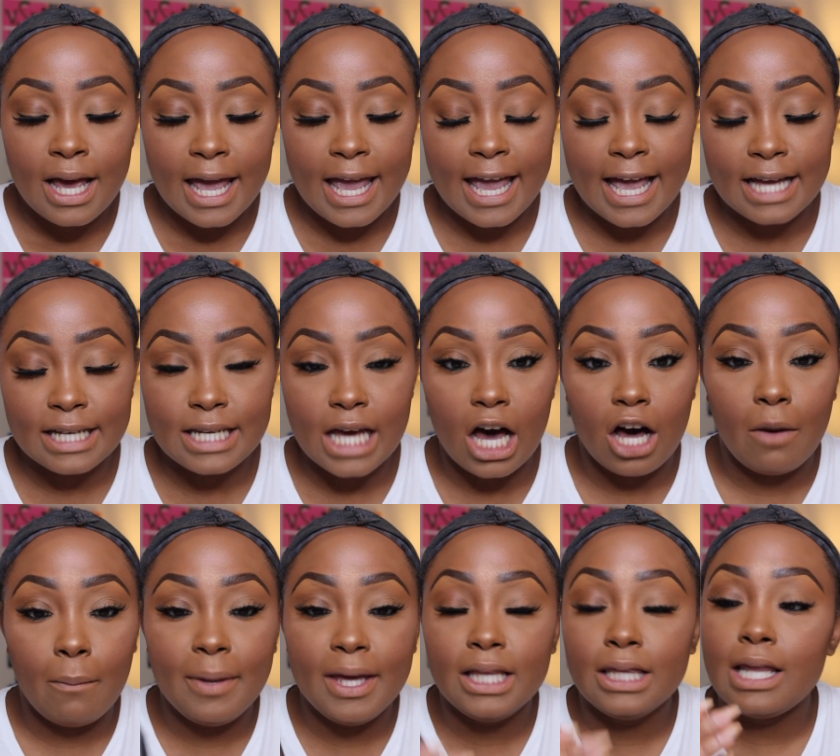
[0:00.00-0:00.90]
And
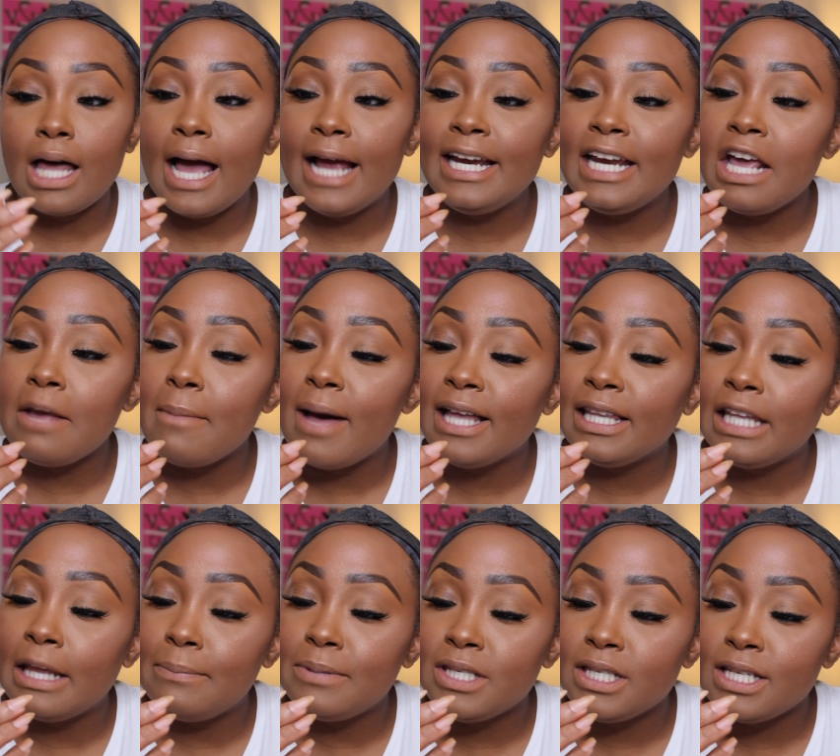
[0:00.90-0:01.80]
I'll be lining my
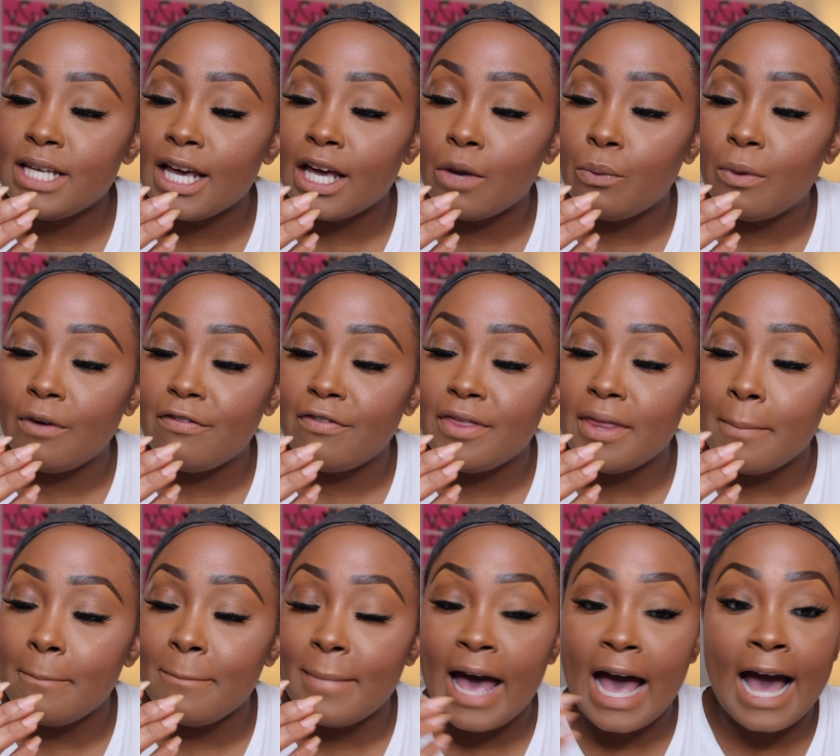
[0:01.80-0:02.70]
lipstick with the
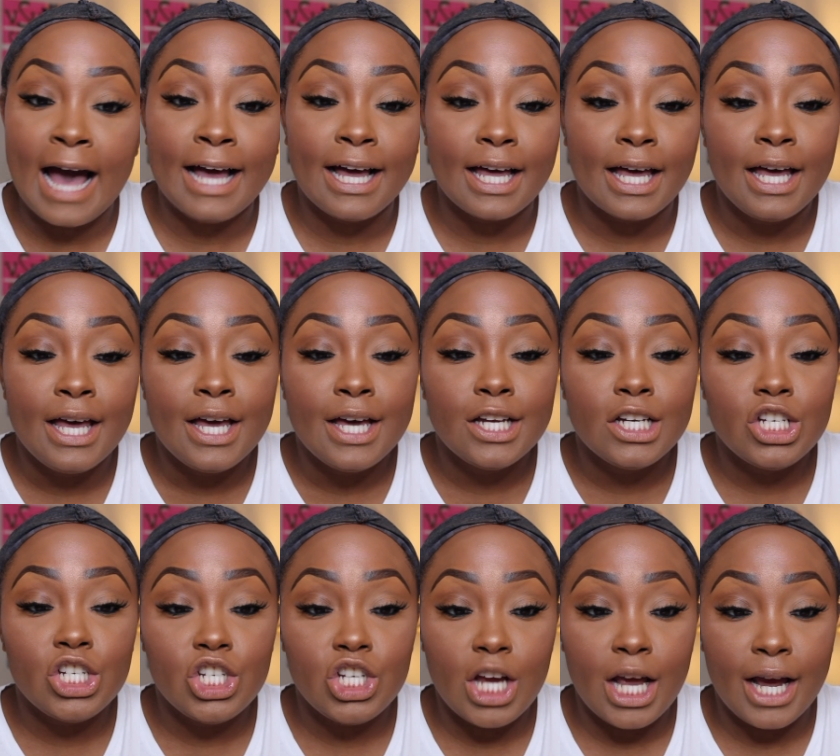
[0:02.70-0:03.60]
MAC
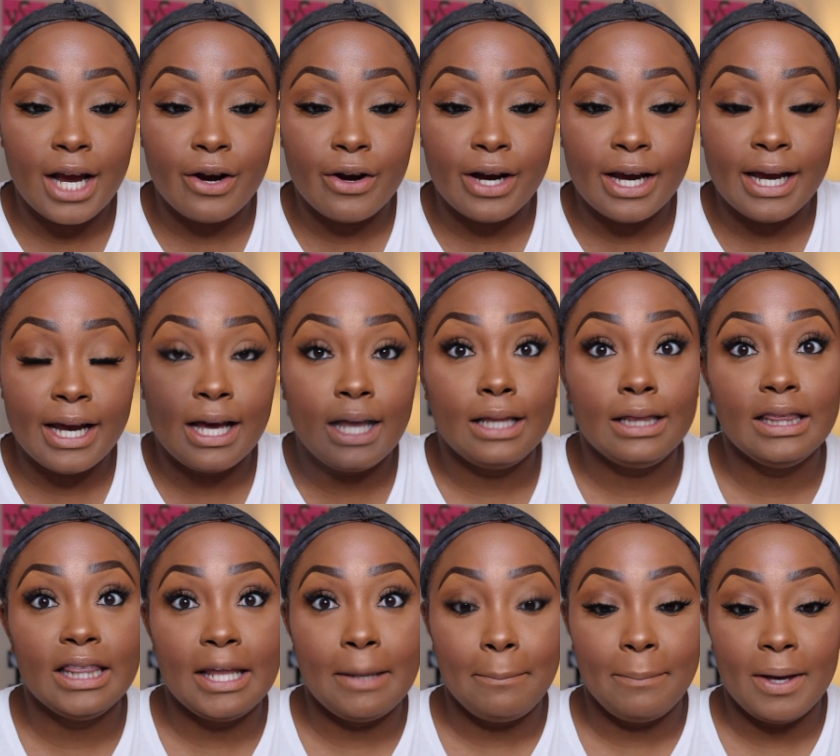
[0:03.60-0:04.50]
Cherry
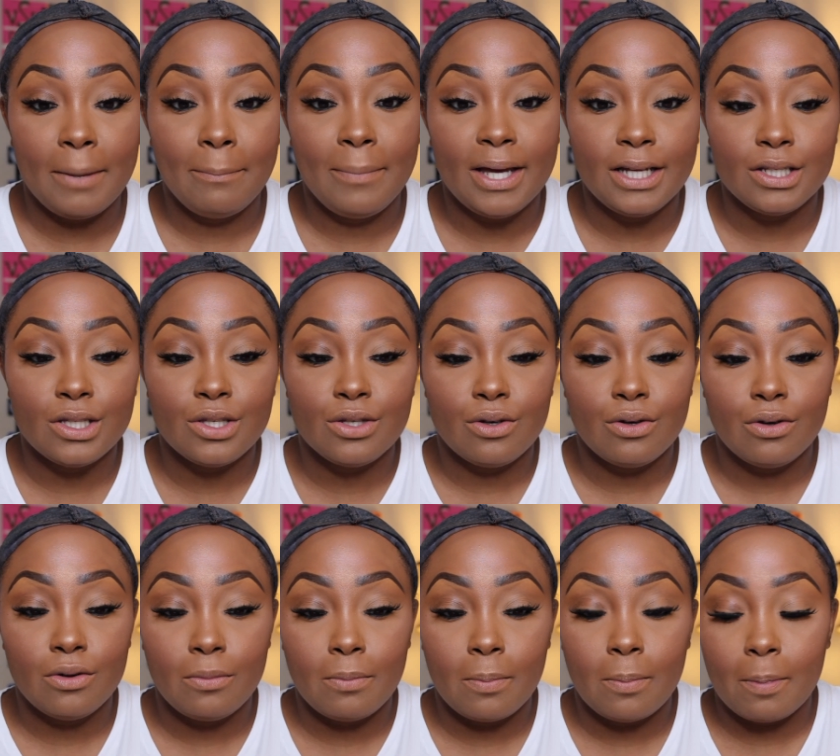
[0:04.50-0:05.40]
Lip Pencil.